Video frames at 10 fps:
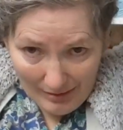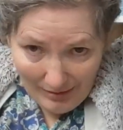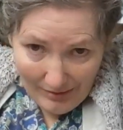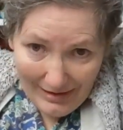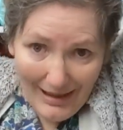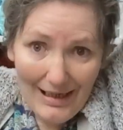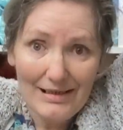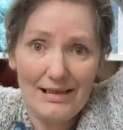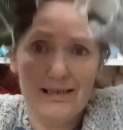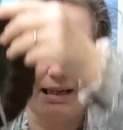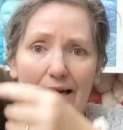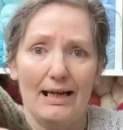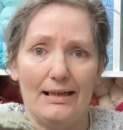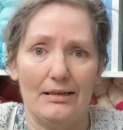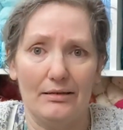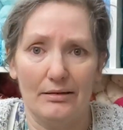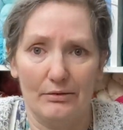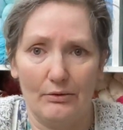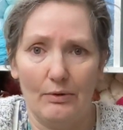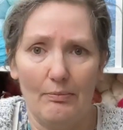So that's his hat, so
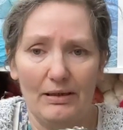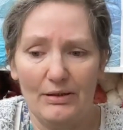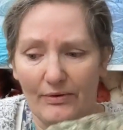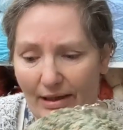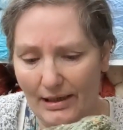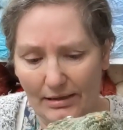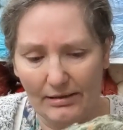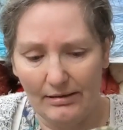I'm quite pleased with that.